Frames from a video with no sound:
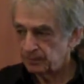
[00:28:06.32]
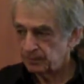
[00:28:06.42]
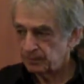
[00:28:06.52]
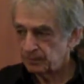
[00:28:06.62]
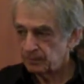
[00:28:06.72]

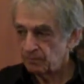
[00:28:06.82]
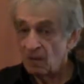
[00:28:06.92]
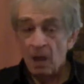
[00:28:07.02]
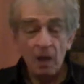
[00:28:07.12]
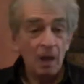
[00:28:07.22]

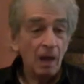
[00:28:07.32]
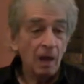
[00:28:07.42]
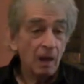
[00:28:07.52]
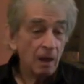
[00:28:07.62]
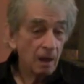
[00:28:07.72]

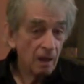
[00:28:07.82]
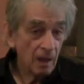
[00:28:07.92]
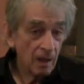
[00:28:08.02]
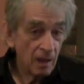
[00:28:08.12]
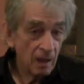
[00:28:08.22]

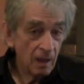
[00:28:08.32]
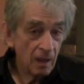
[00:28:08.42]
[no speech]